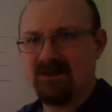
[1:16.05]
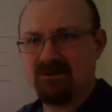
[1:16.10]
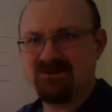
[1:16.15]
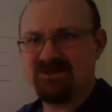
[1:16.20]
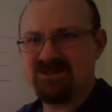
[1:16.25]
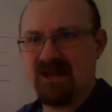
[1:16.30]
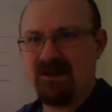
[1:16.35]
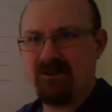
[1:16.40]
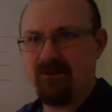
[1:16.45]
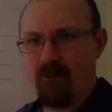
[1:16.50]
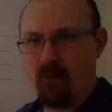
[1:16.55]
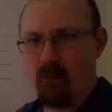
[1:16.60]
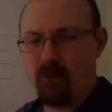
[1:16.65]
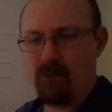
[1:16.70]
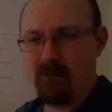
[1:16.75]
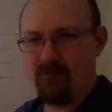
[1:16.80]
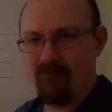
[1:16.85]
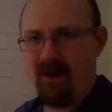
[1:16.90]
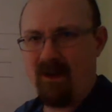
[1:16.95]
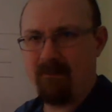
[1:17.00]
standard
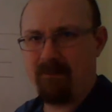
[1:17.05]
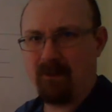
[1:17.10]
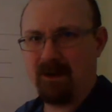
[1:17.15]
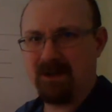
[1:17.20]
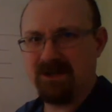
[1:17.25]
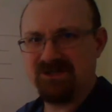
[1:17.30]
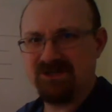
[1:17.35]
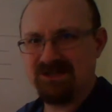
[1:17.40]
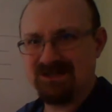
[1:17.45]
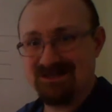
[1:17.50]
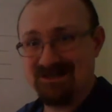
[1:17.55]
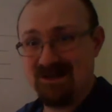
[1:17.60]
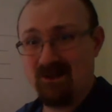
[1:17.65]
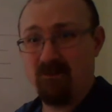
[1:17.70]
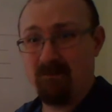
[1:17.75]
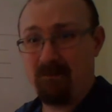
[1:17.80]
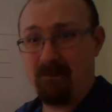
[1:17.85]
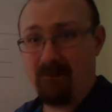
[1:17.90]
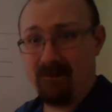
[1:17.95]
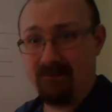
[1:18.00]
order of operations, deal
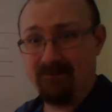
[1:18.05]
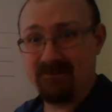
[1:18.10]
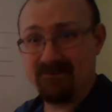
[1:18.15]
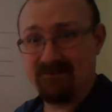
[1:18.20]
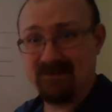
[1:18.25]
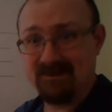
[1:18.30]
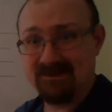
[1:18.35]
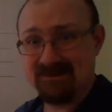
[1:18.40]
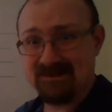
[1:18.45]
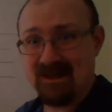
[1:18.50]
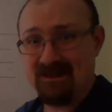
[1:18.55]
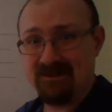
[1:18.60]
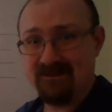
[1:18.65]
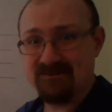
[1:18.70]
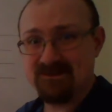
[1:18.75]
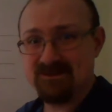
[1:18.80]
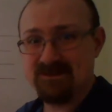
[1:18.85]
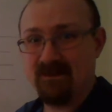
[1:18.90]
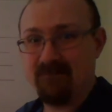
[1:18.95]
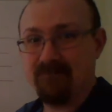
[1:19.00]
with parentheses kind
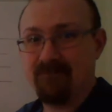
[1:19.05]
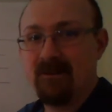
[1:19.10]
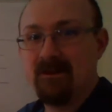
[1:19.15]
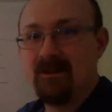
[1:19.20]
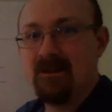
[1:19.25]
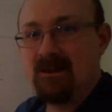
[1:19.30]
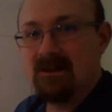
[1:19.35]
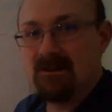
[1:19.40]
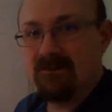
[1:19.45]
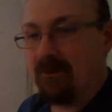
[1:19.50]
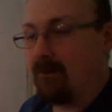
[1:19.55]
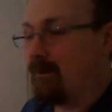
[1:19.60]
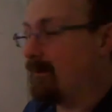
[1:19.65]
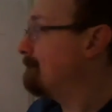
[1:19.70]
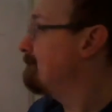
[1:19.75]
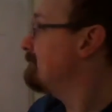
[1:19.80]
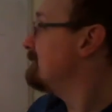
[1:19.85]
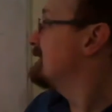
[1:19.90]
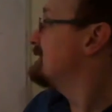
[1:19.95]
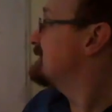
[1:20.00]
of stuff.
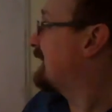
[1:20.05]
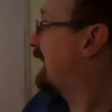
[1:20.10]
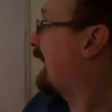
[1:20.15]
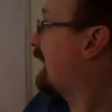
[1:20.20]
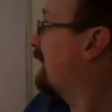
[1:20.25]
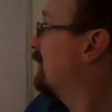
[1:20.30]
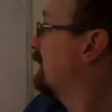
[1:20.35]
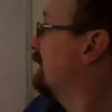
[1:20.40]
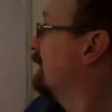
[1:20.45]
So taking a